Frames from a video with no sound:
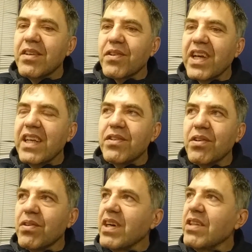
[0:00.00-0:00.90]
Okay,
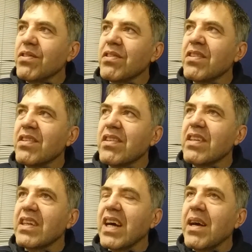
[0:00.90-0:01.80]
so
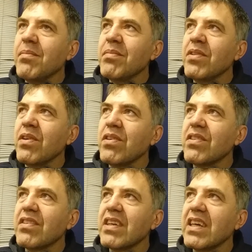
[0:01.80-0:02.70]
I'm
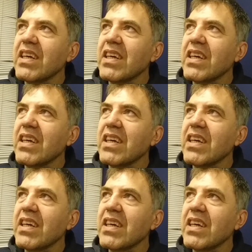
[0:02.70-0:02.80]
not